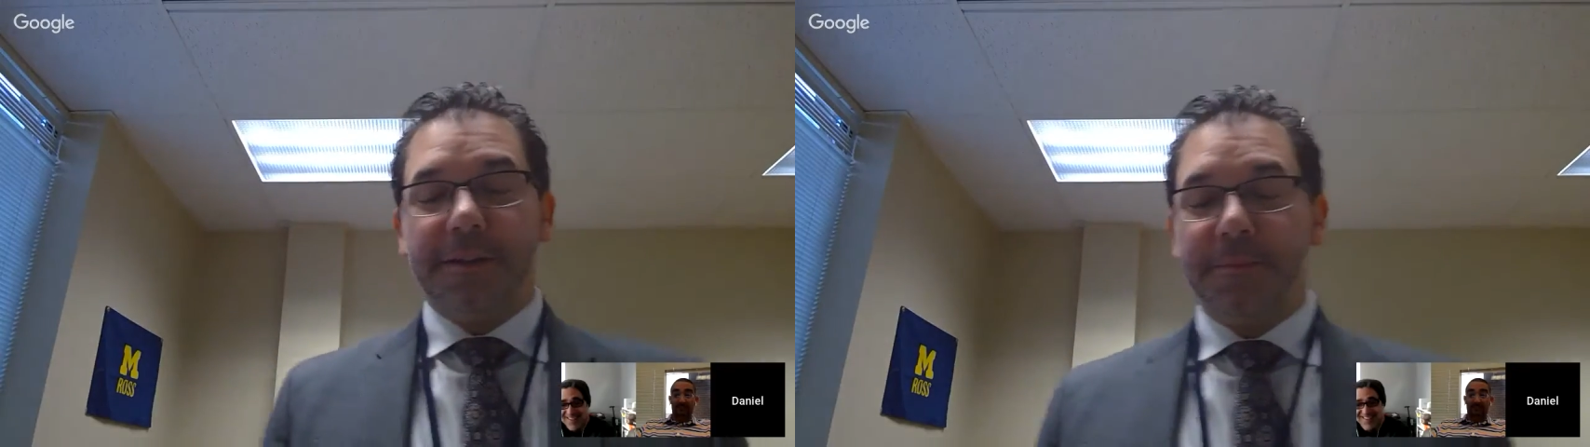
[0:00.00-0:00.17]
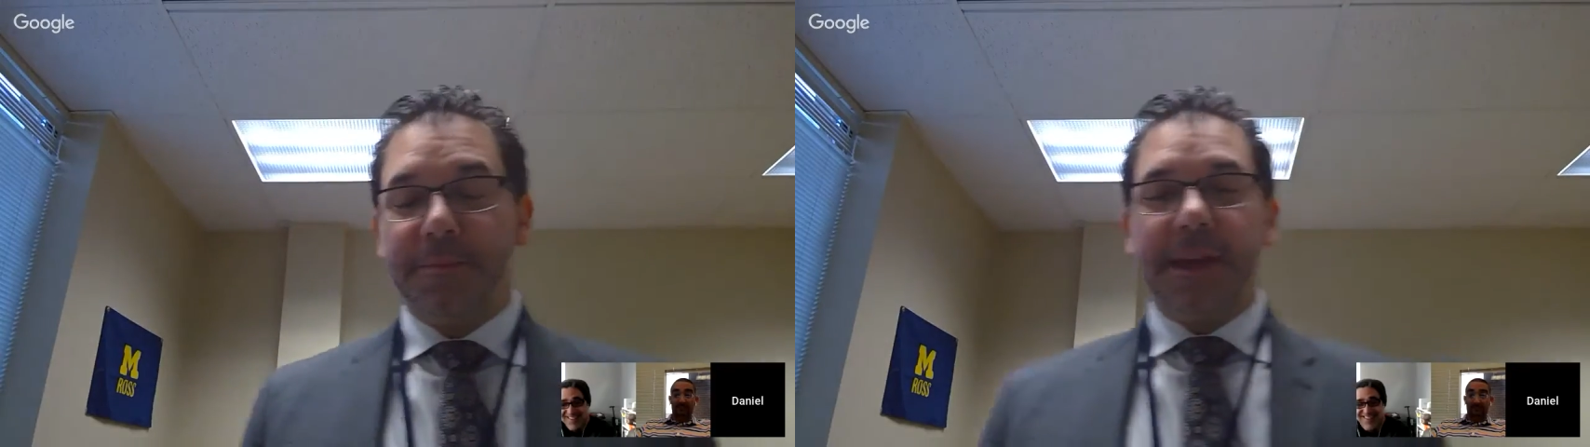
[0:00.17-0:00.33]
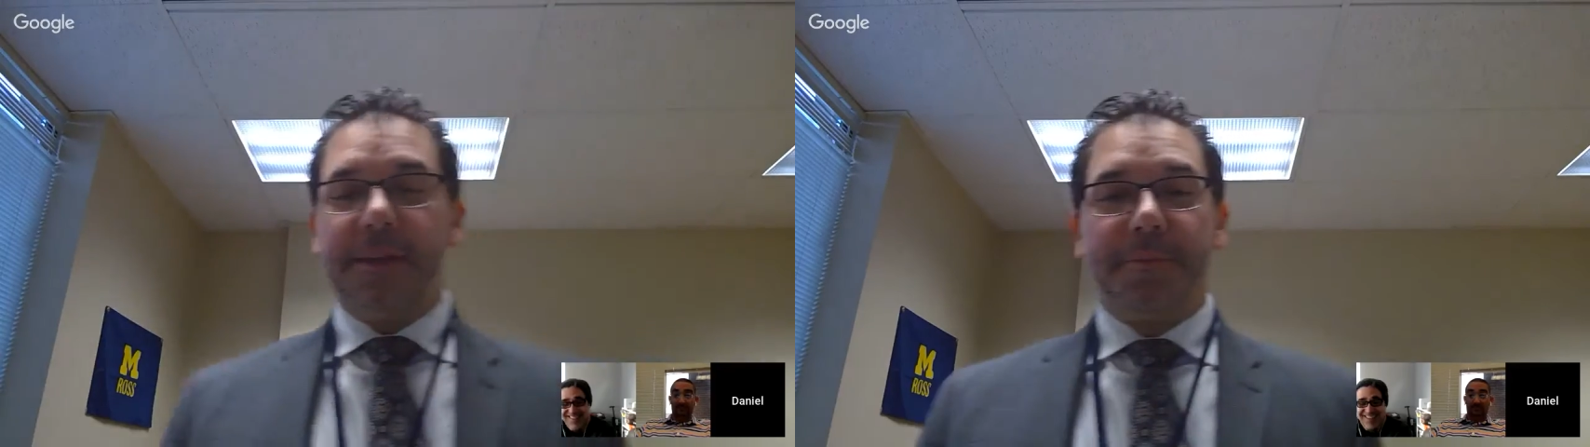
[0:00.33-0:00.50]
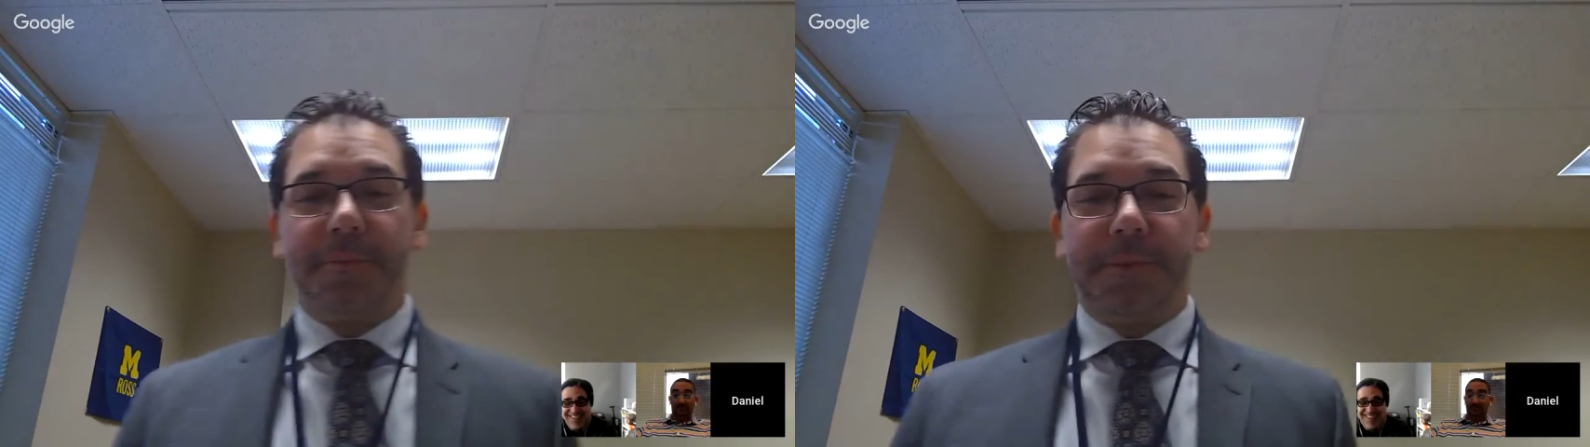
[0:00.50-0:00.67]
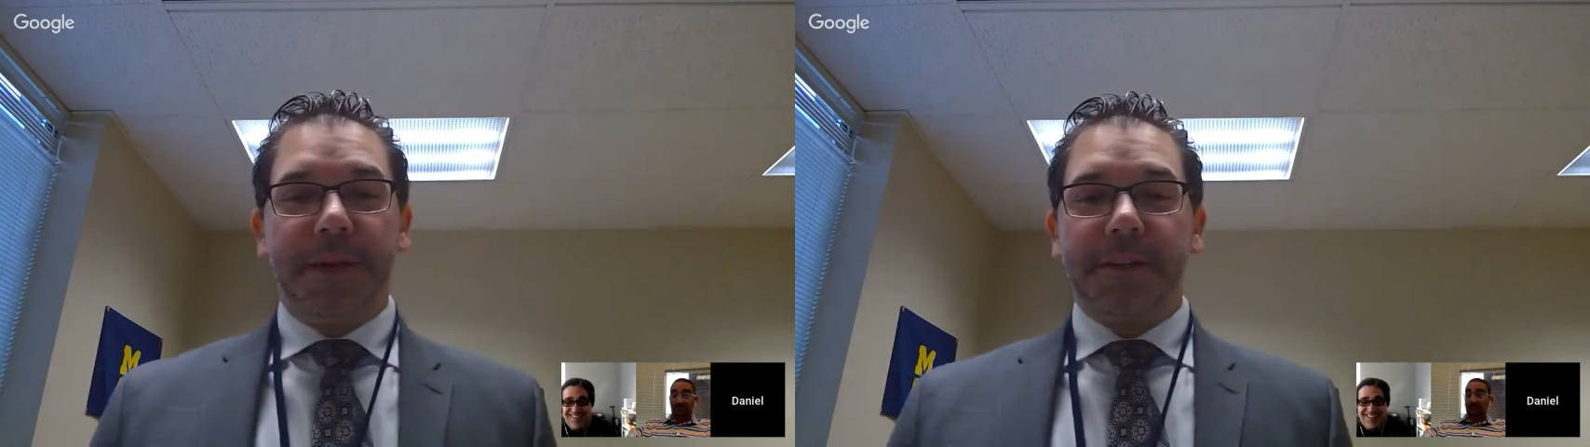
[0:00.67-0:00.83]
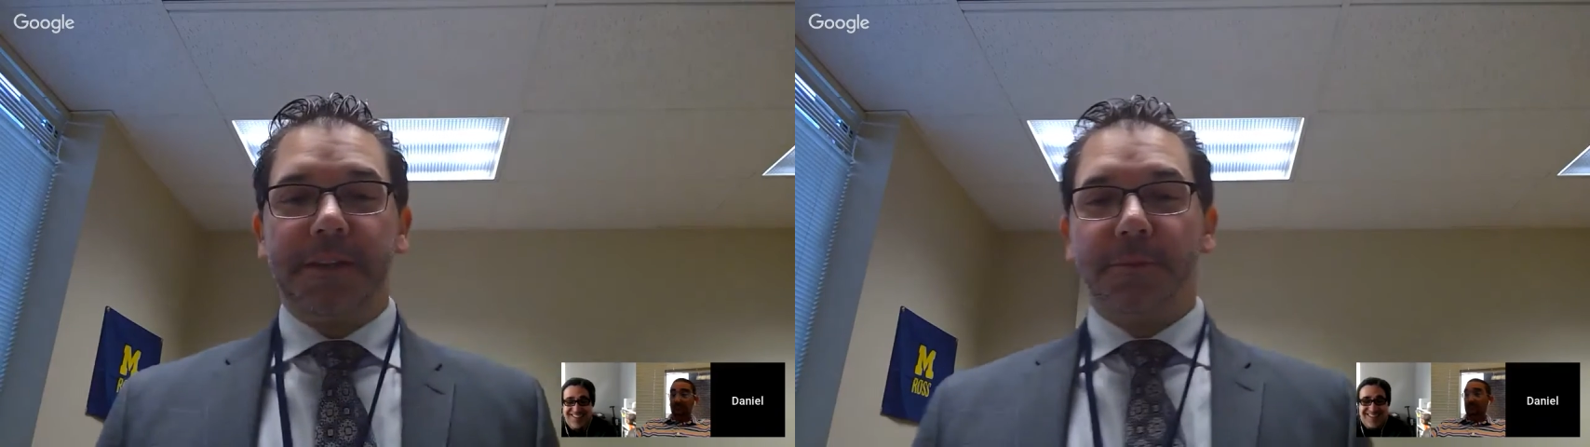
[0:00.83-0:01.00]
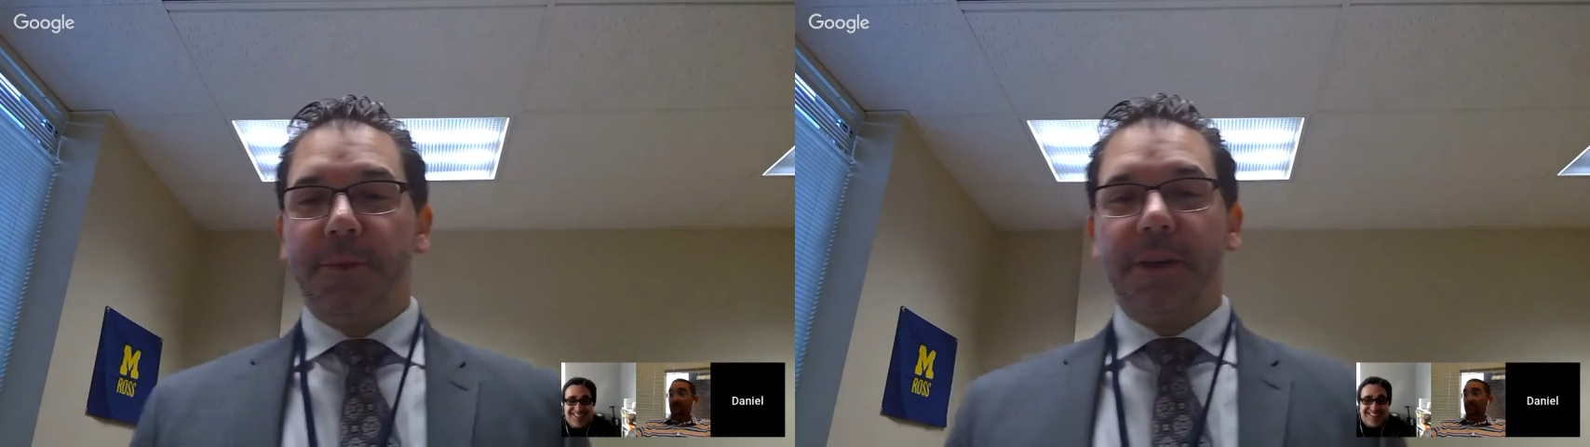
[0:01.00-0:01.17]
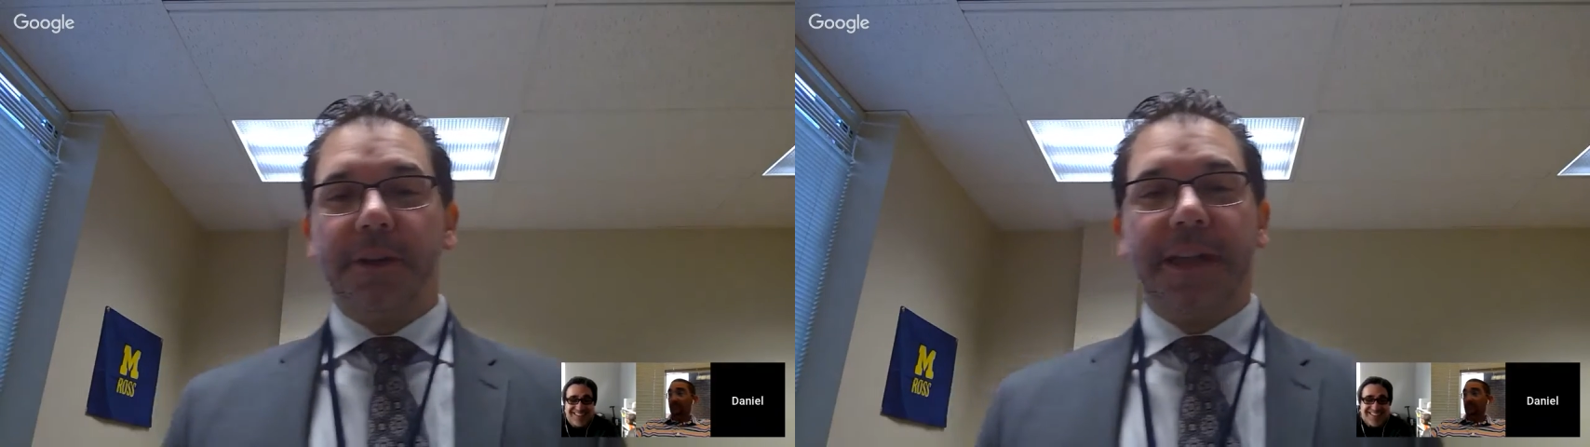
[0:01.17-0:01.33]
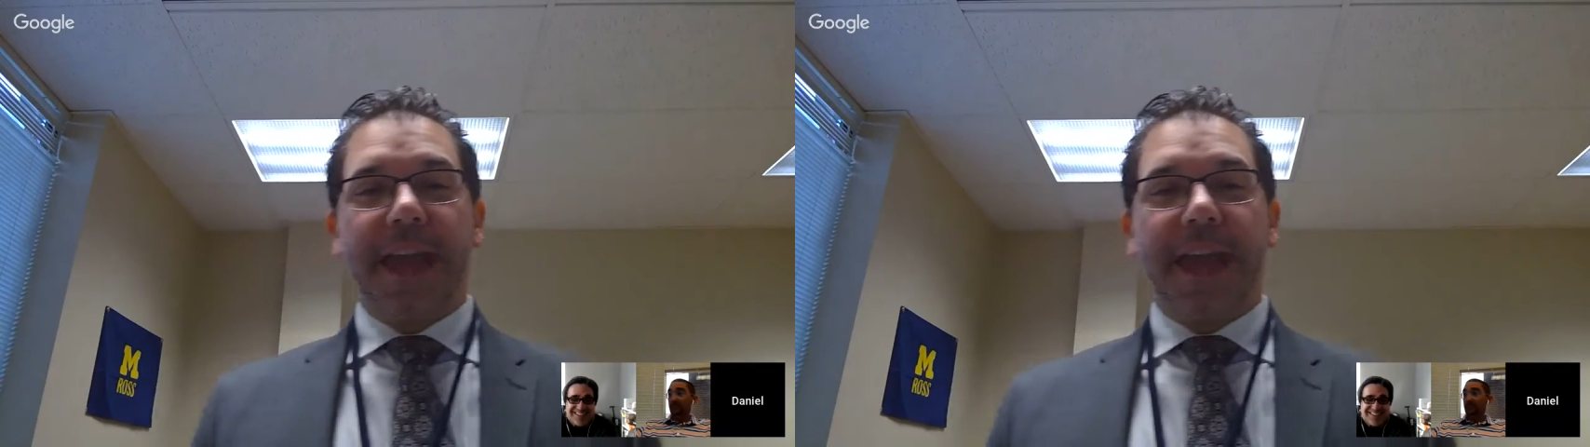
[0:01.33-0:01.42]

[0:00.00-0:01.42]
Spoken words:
Pete's a weird